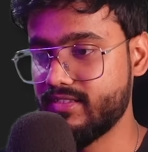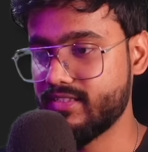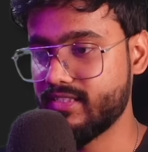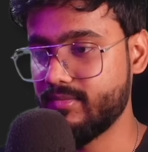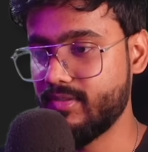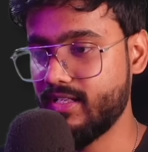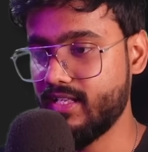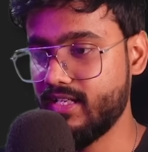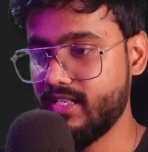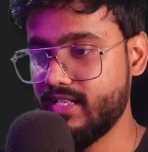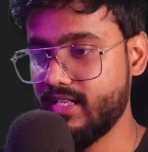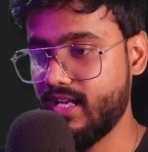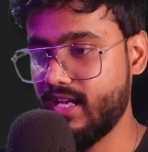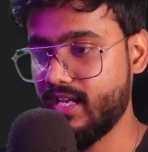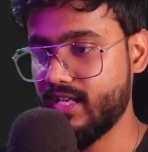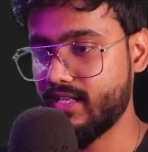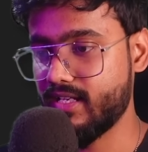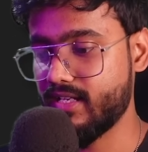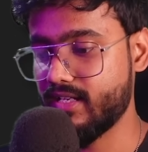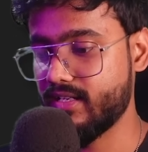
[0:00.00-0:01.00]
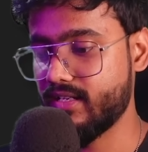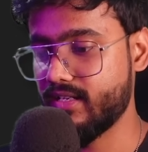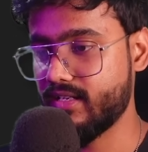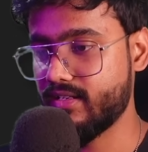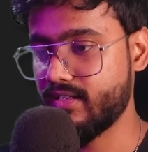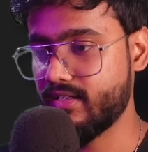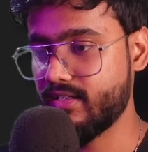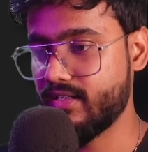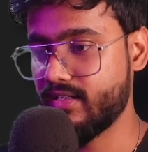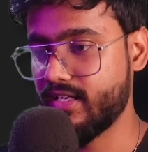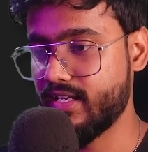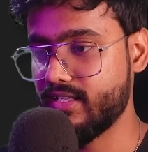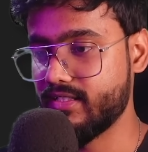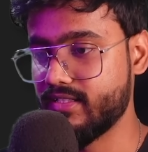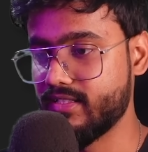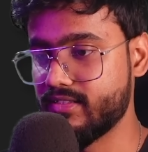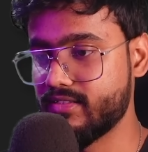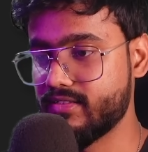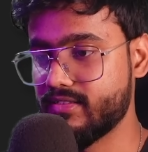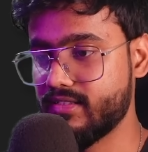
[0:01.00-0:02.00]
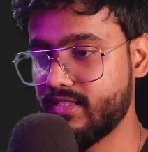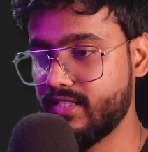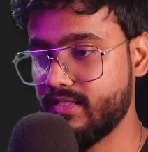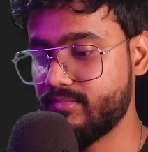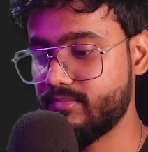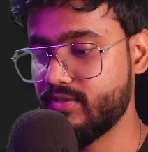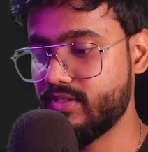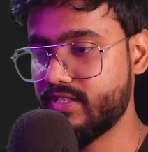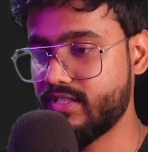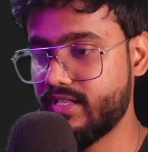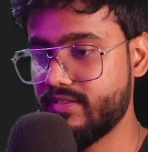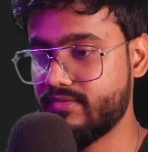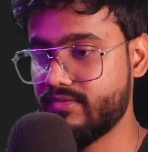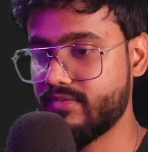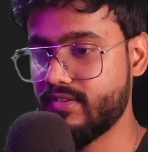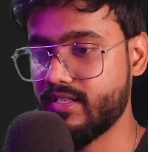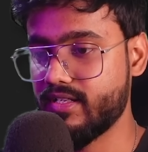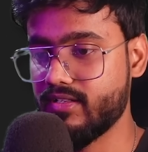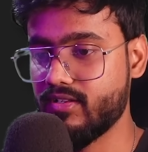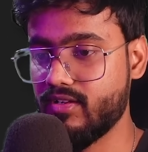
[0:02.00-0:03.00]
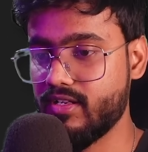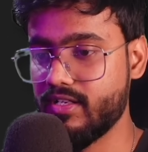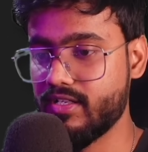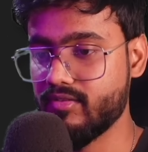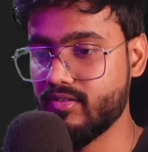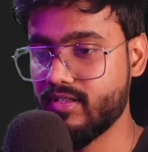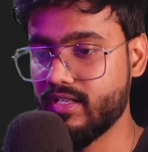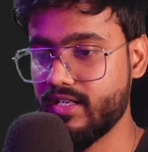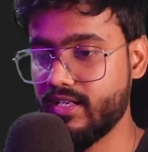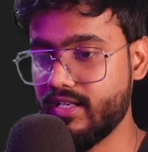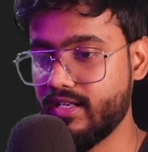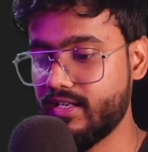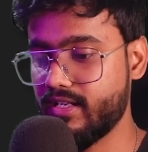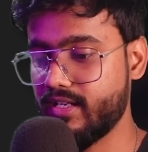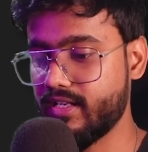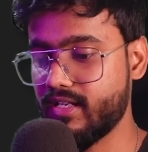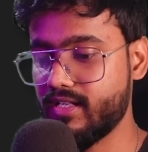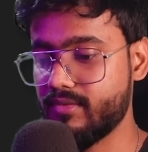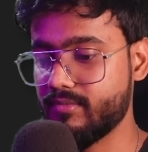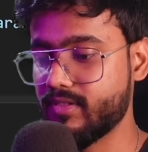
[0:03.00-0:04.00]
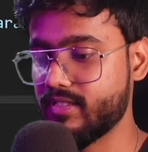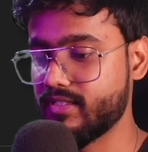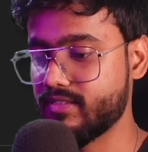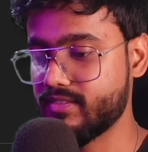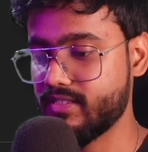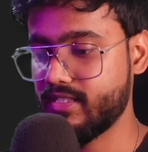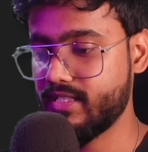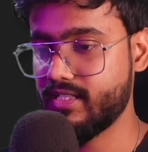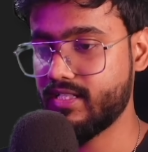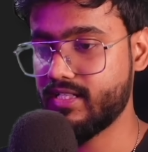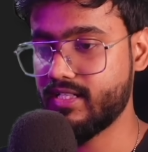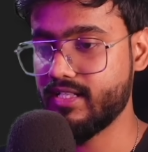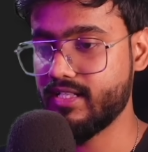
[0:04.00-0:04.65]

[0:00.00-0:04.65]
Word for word: Similarly, I can take this input ref and call it over here and I'm going to say